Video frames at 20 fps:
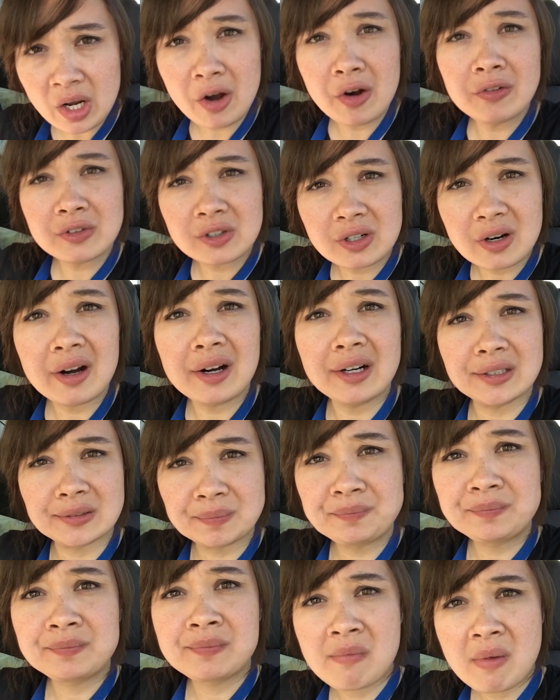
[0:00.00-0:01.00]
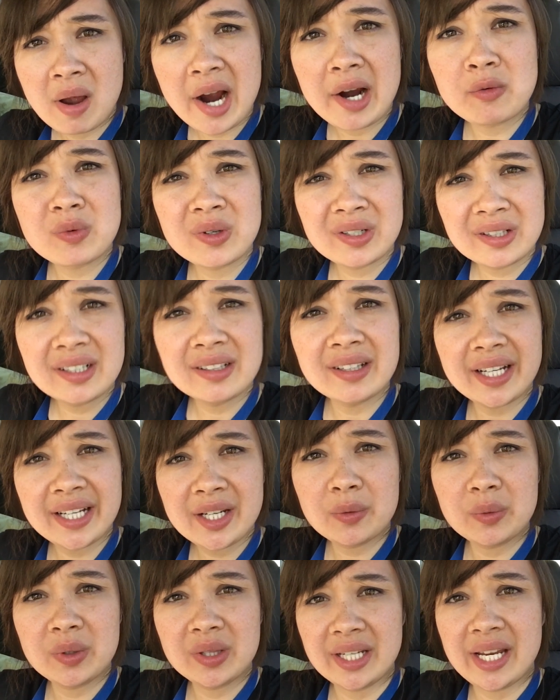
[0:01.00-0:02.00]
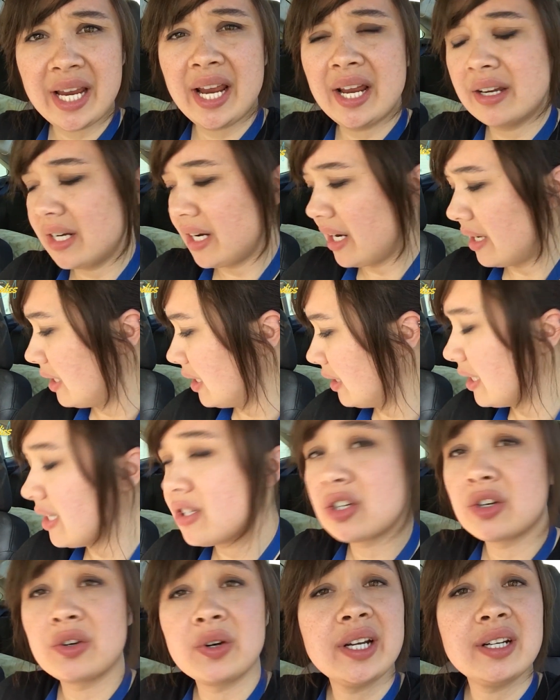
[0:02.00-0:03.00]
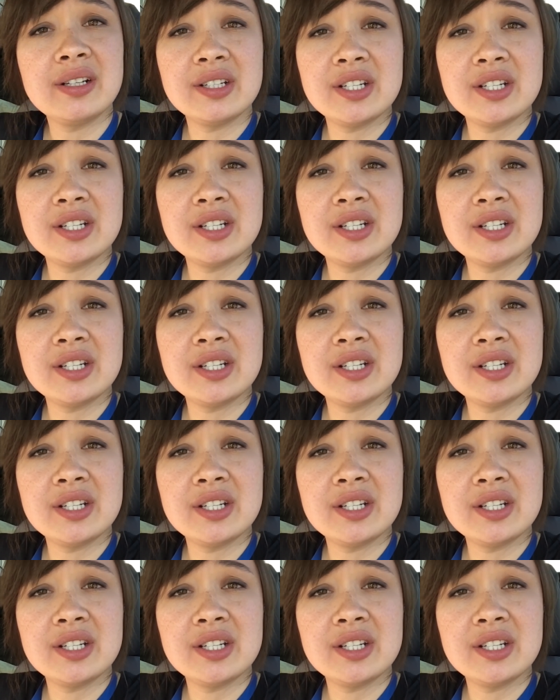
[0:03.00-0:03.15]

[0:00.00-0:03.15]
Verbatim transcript: Overall, I really like it with the candy. I think that's a great